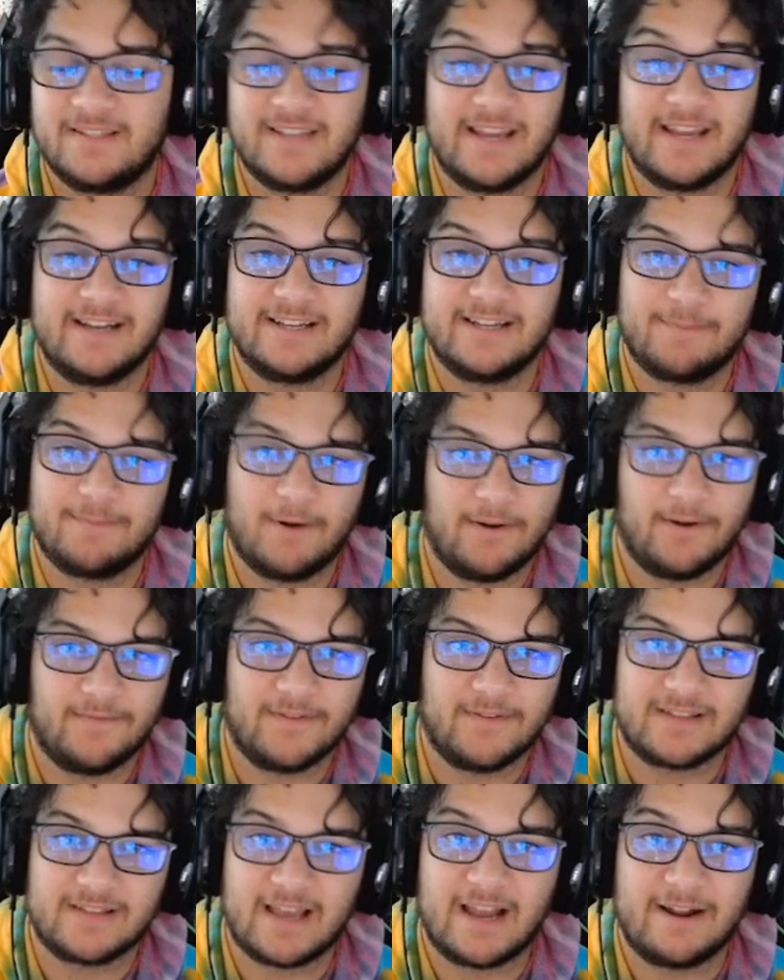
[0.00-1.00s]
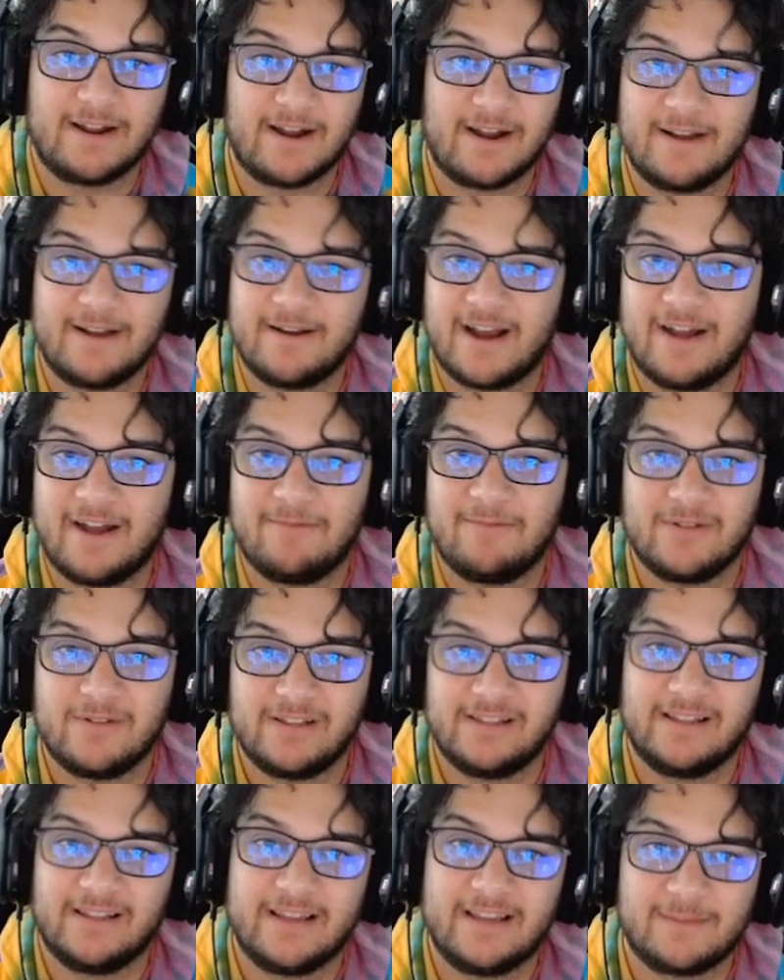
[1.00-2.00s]
Zetton is perfect. I
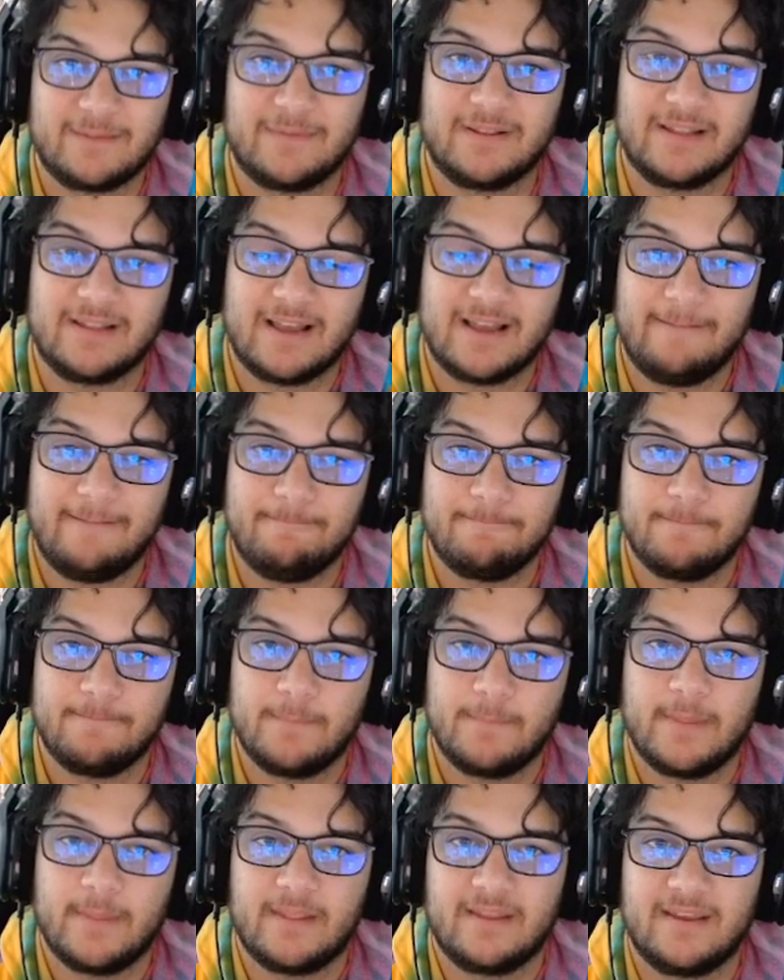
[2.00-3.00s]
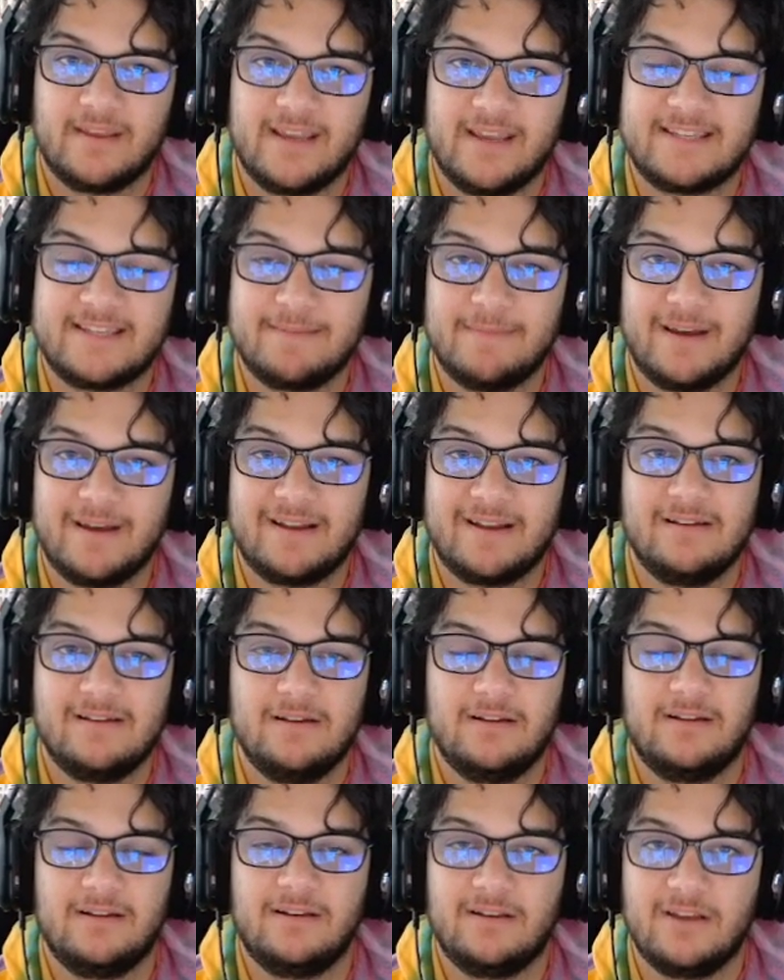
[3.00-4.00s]
really like him a lot. Is he meta?
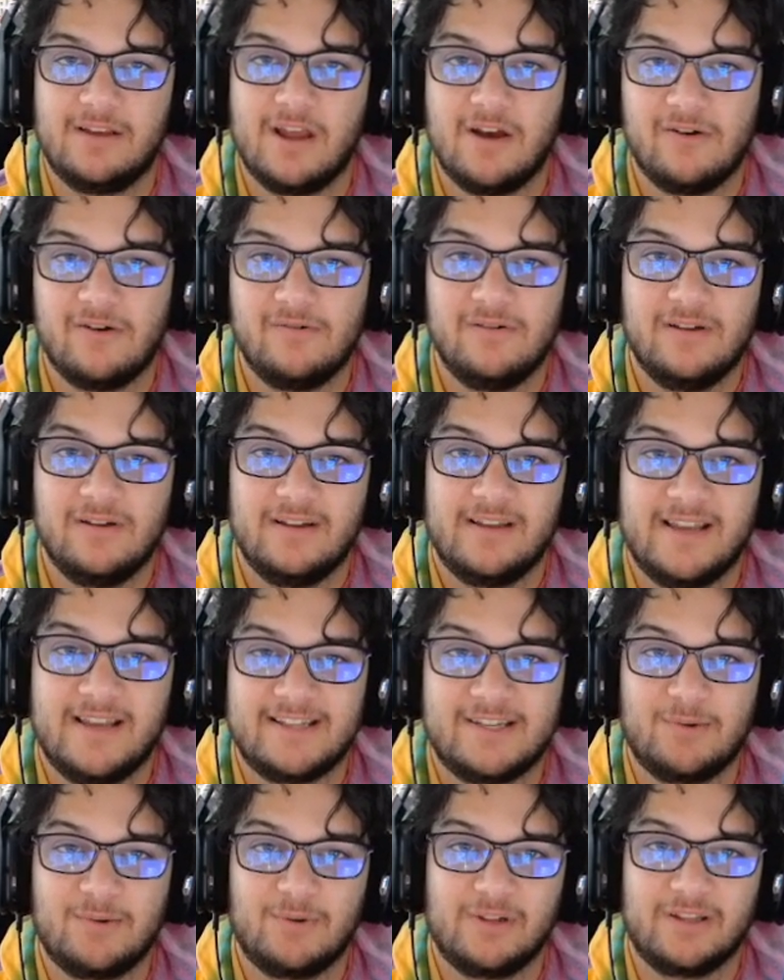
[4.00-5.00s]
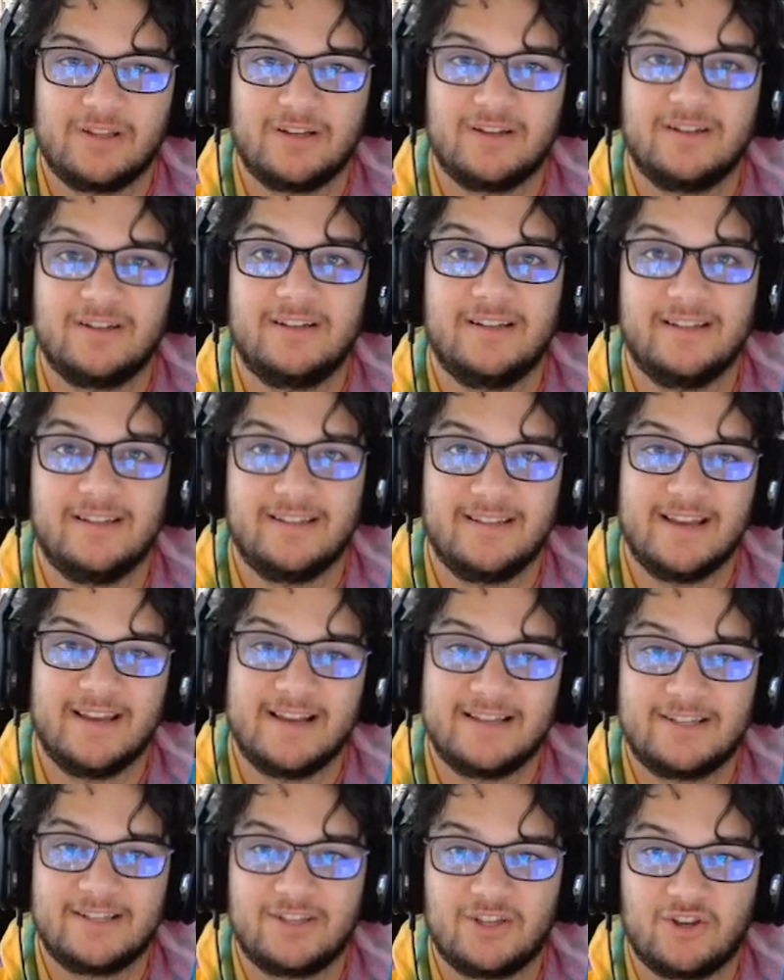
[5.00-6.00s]
No. Is he really good?
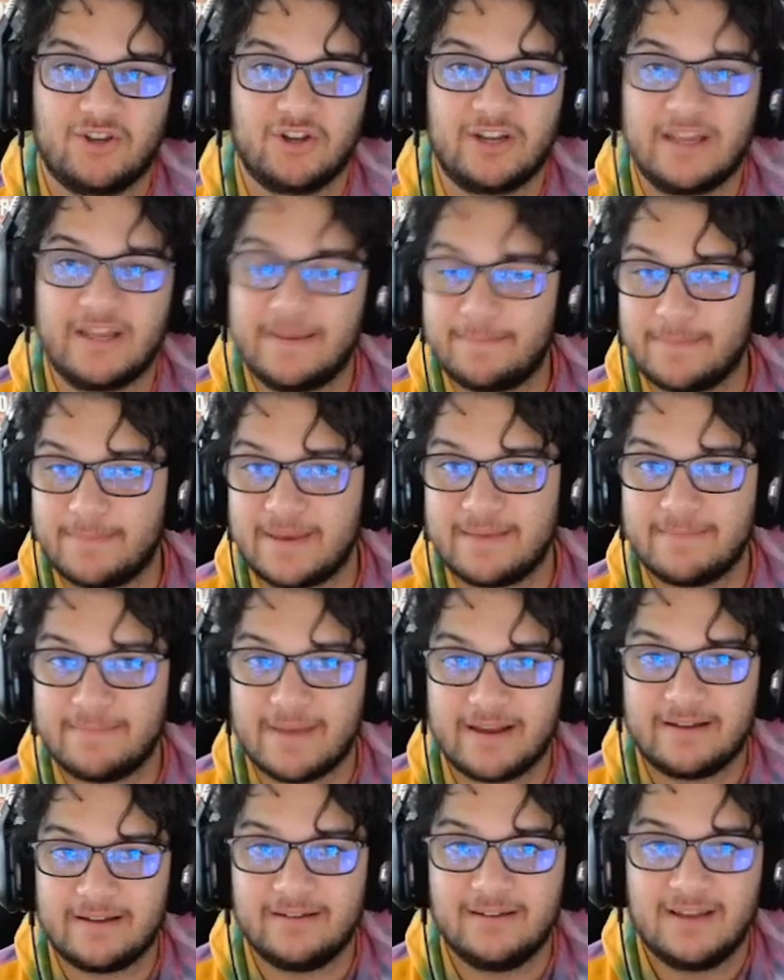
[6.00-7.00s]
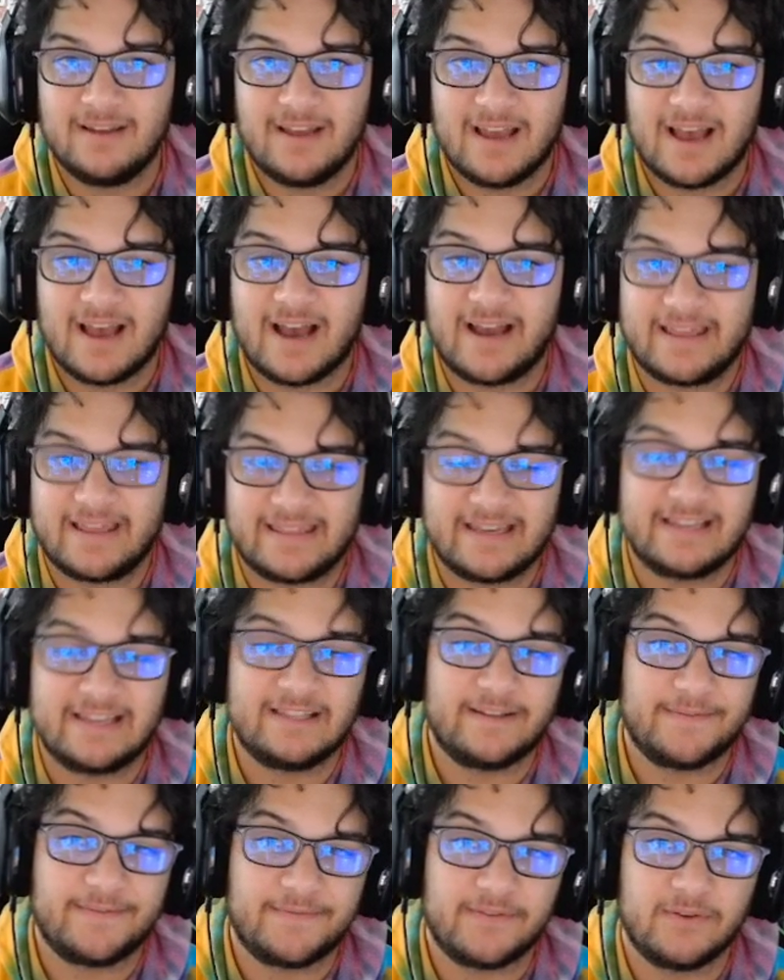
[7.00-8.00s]
Yes. Could he be meta? I think
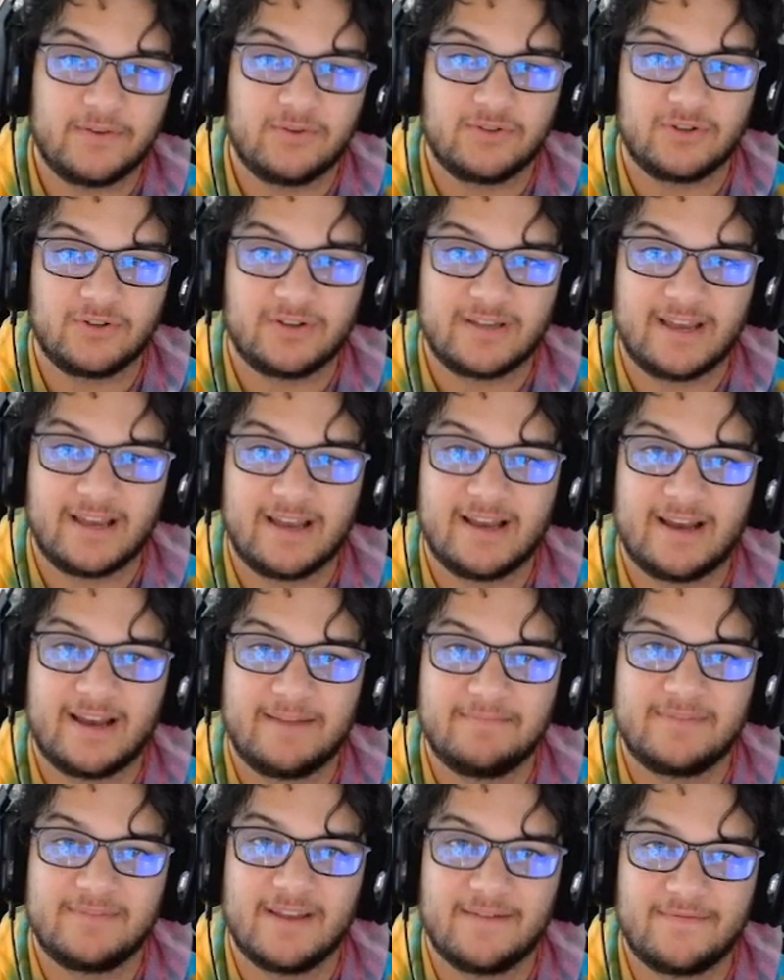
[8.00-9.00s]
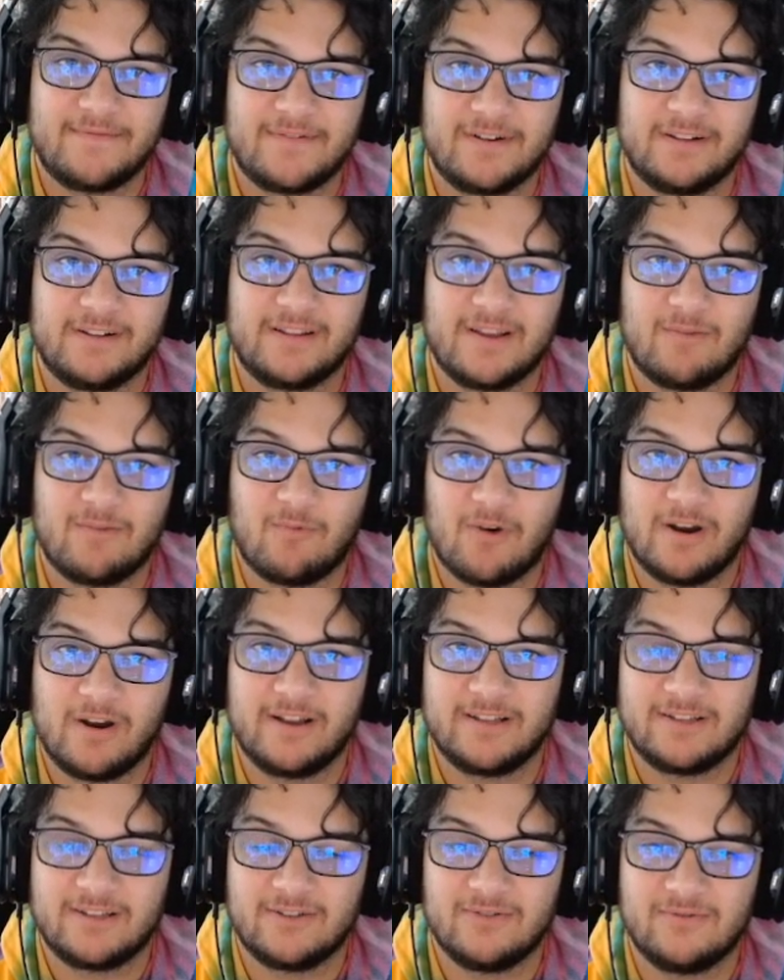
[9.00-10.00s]
in the future, yeah, I'm definitely
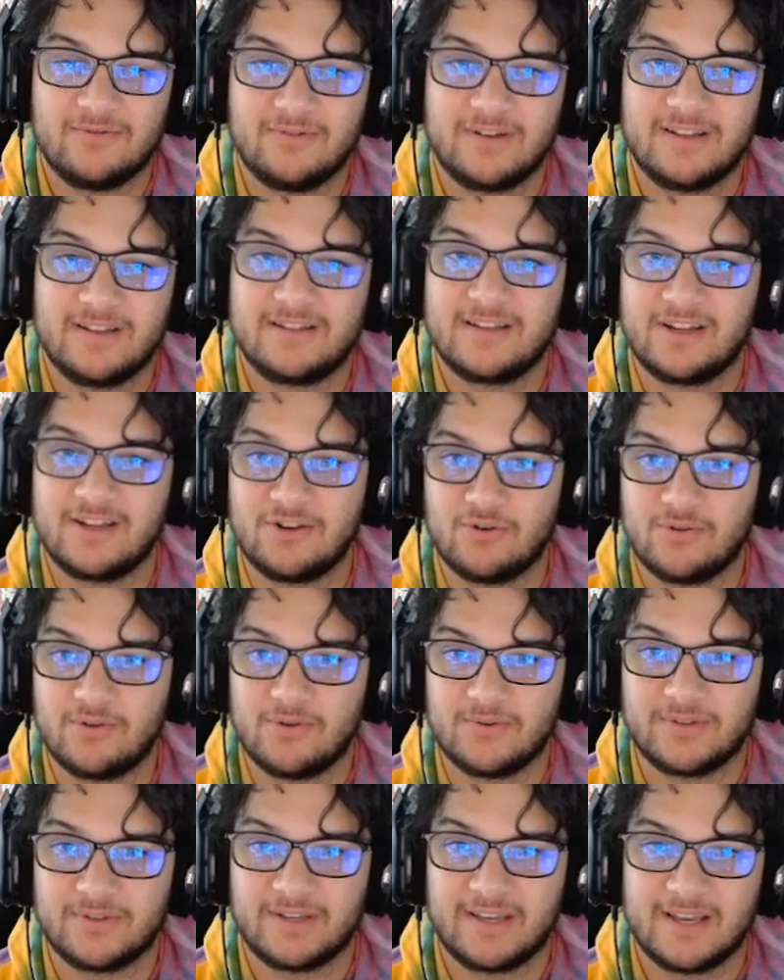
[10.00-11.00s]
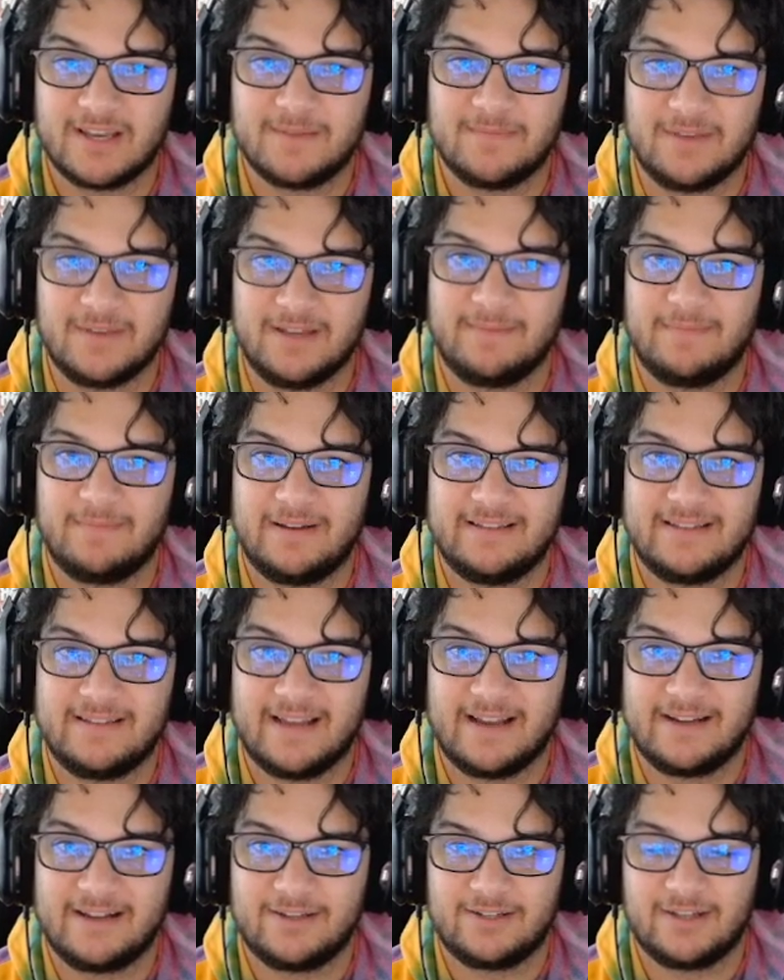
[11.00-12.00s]
wanting to continue using him in my
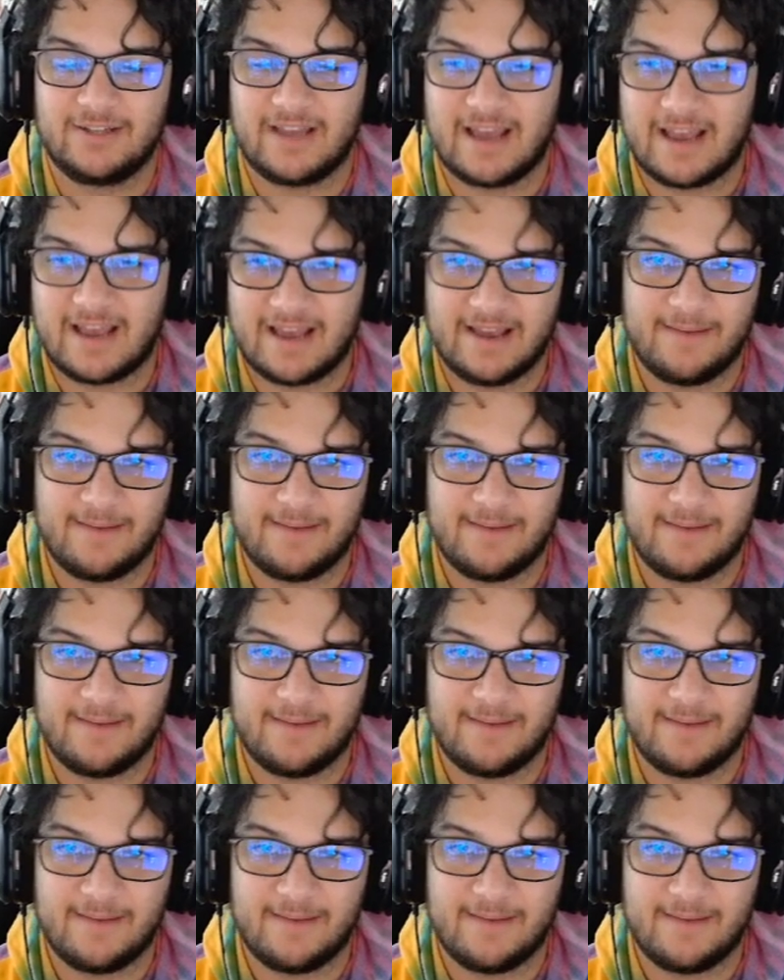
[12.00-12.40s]
decks,